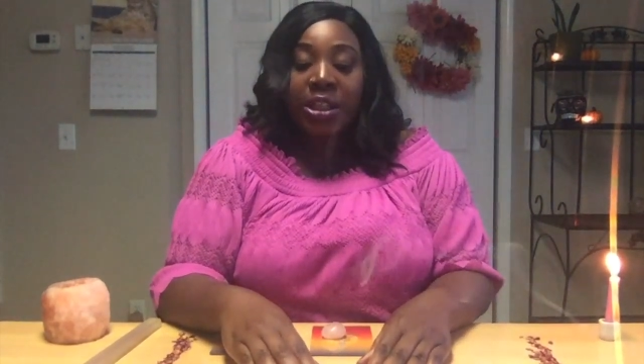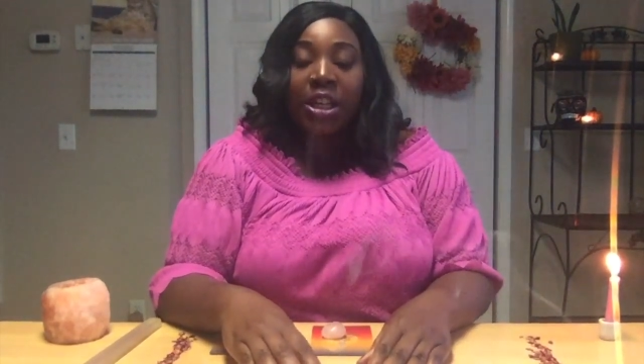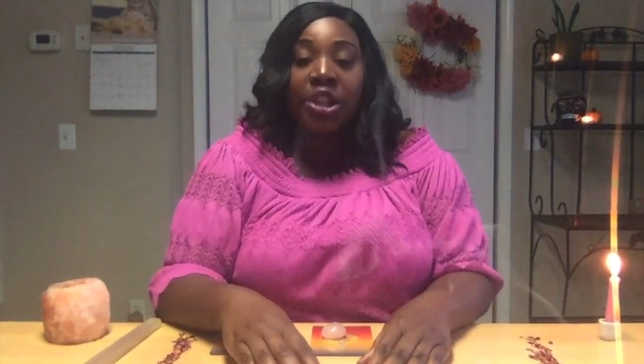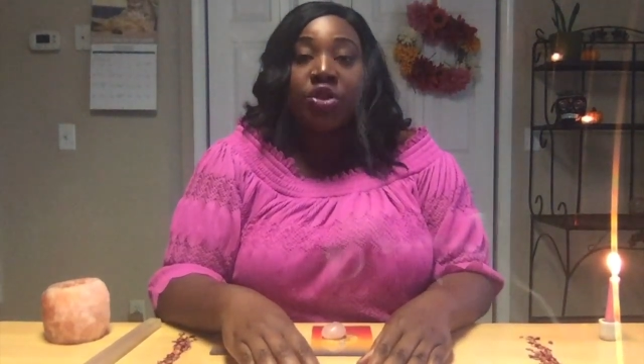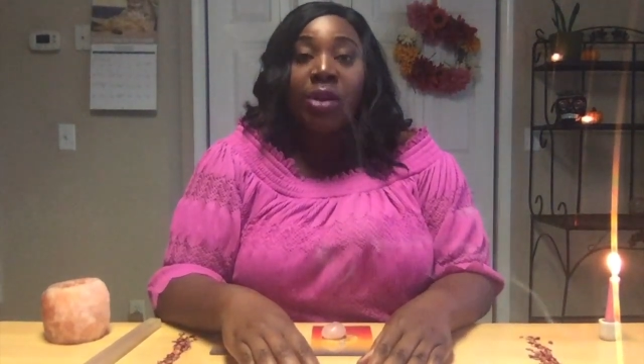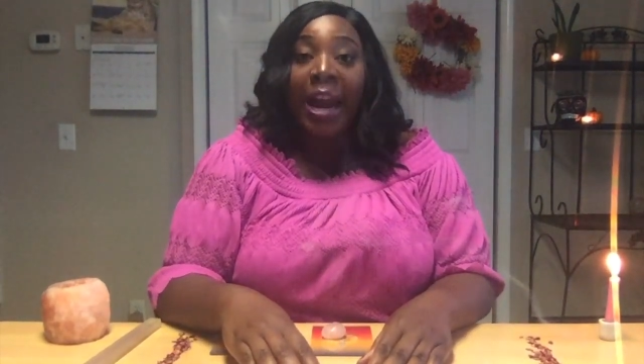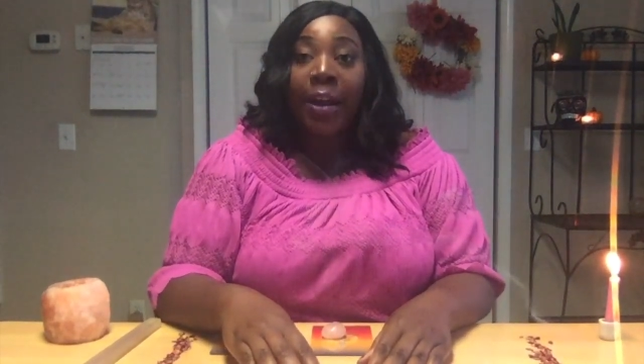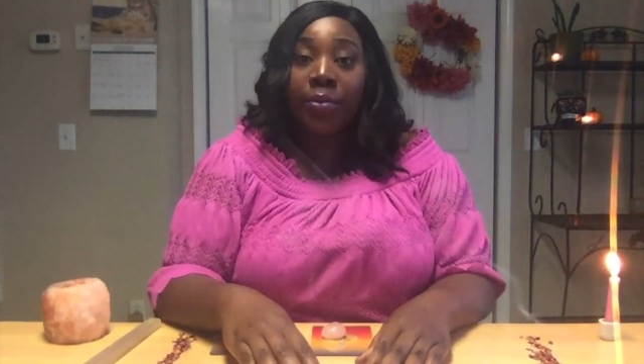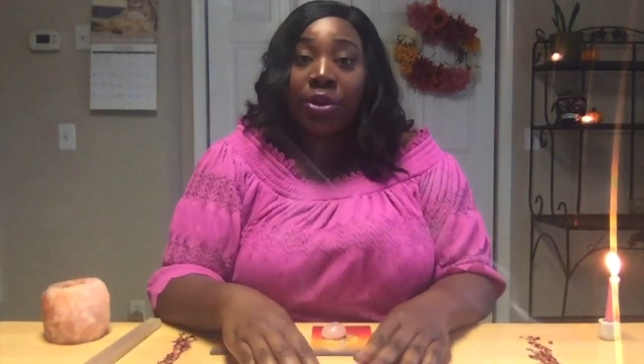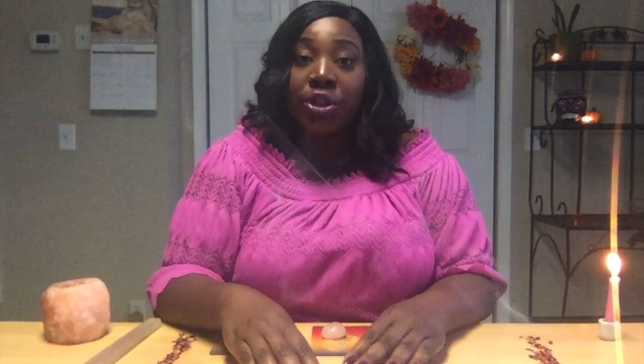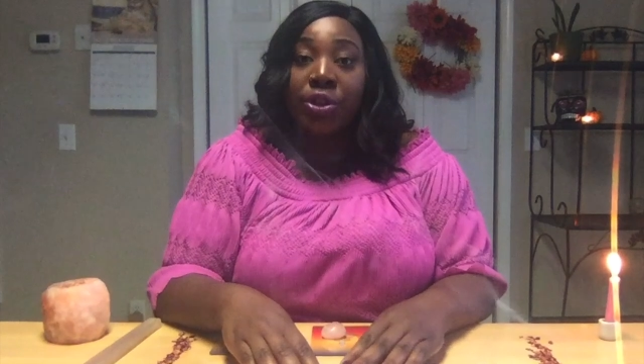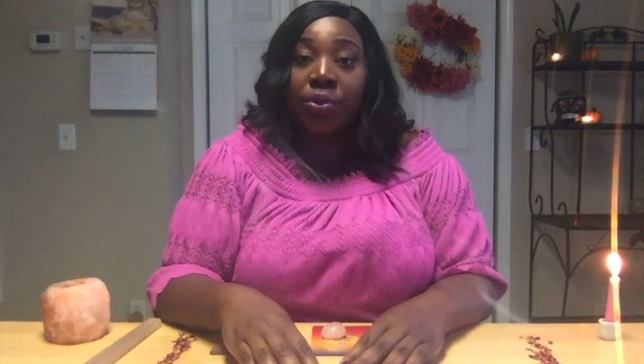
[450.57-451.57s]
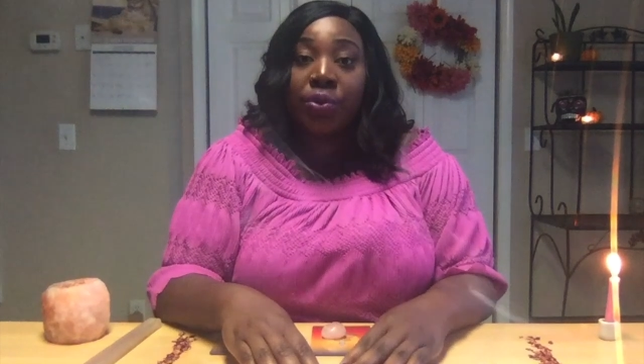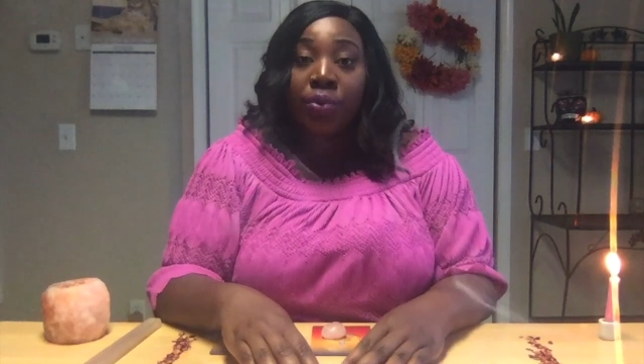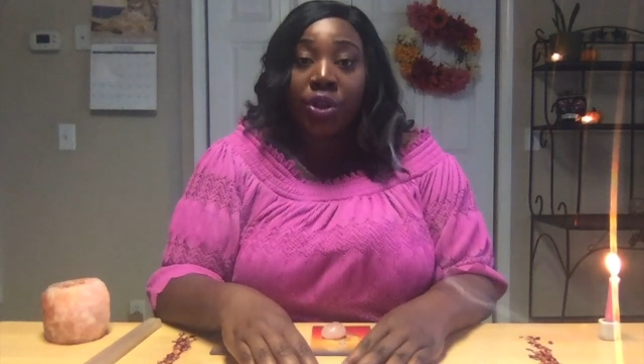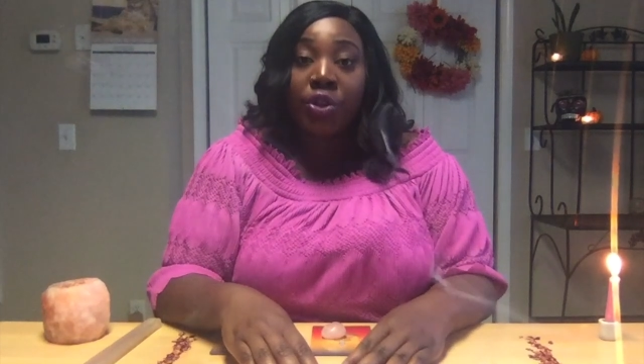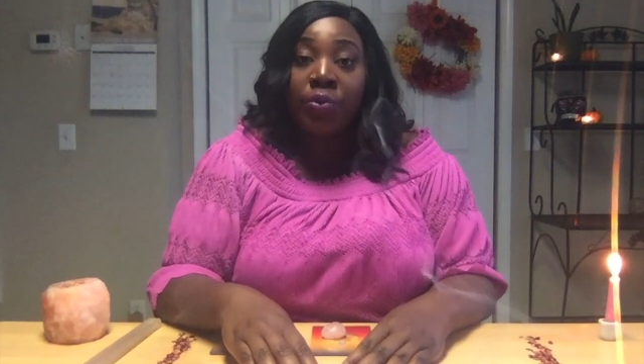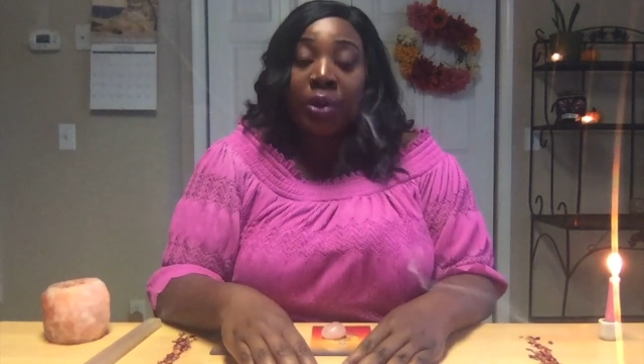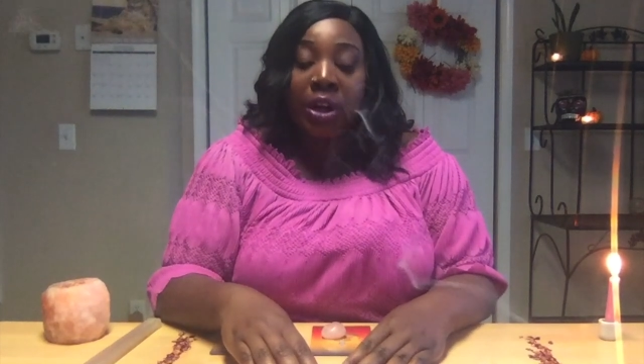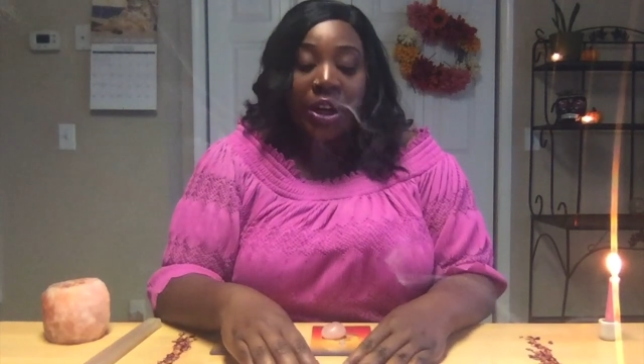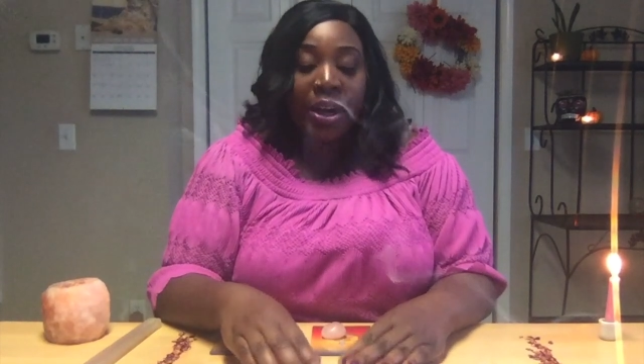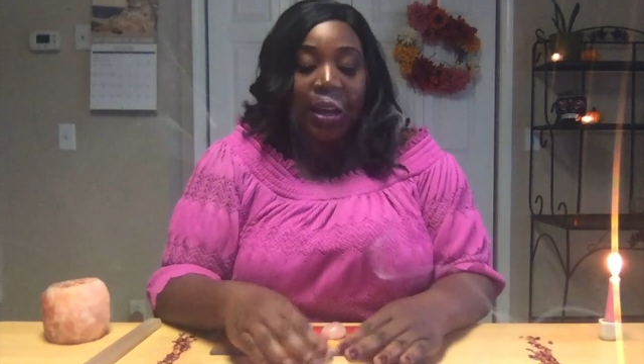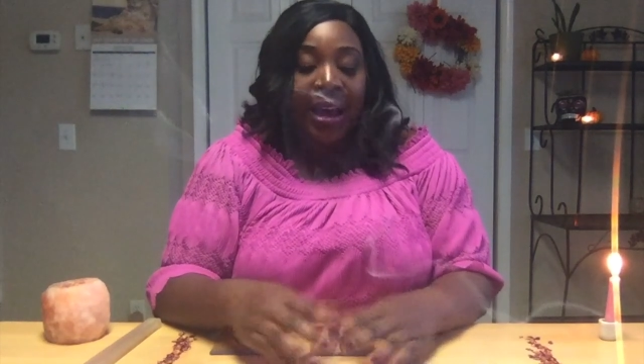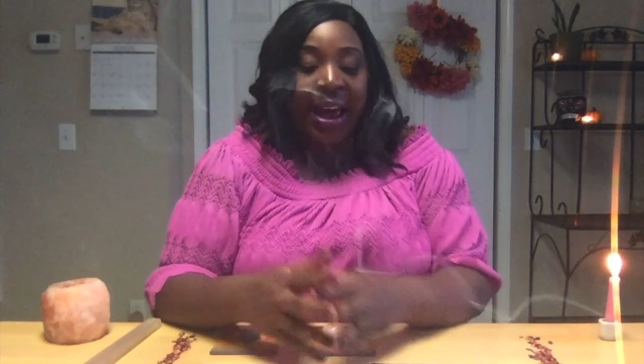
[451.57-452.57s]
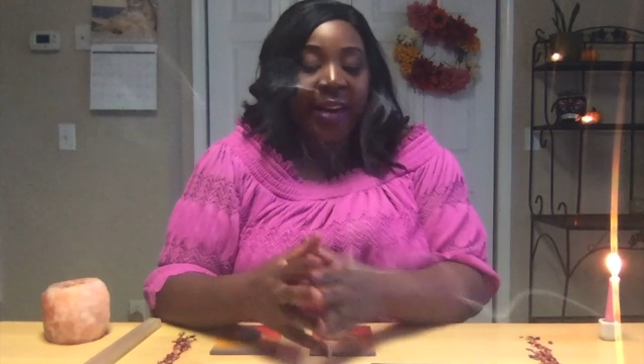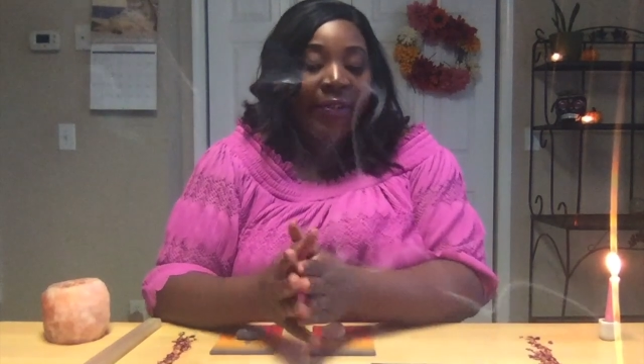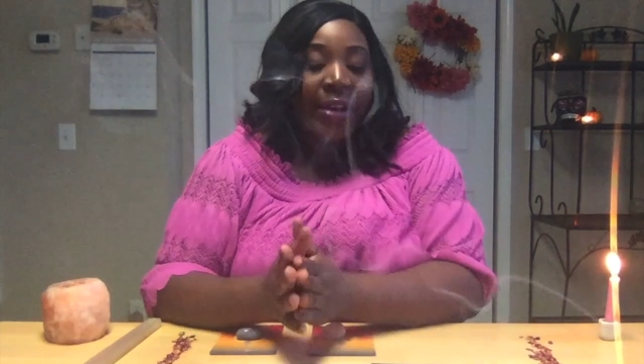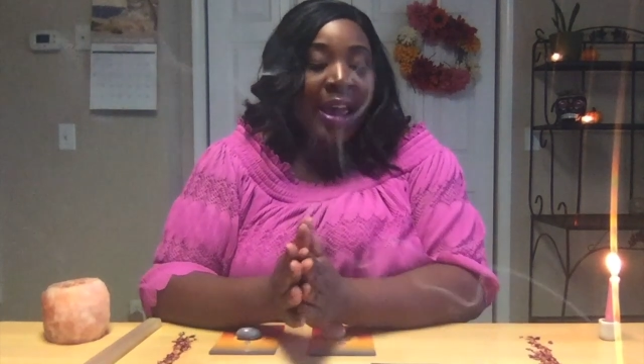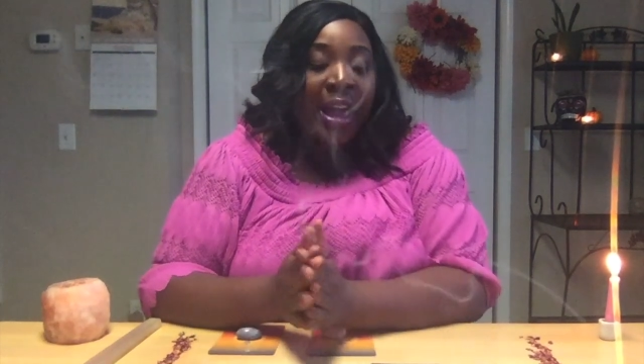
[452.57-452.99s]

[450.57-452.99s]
to attract what you want in your life.